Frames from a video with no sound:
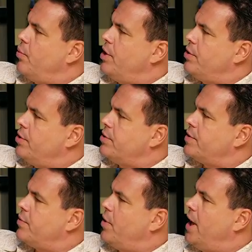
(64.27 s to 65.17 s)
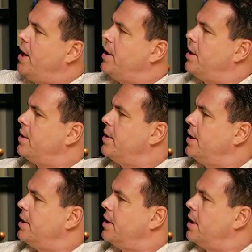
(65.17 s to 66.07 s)
when you use the red,
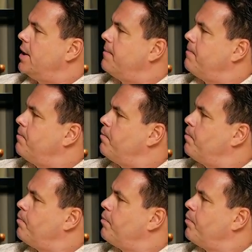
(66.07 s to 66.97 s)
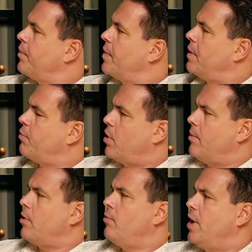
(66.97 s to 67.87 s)
the um, the
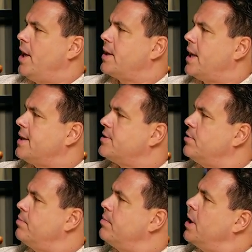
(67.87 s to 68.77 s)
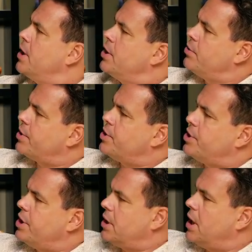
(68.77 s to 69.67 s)
primary red costume, you could
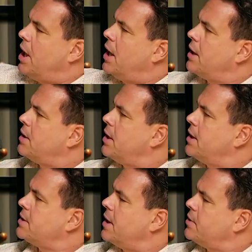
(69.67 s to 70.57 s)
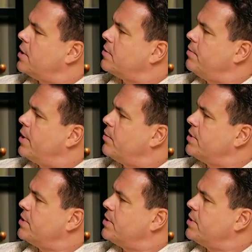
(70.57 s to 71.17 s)
cheat a lot. The last I talked to him about it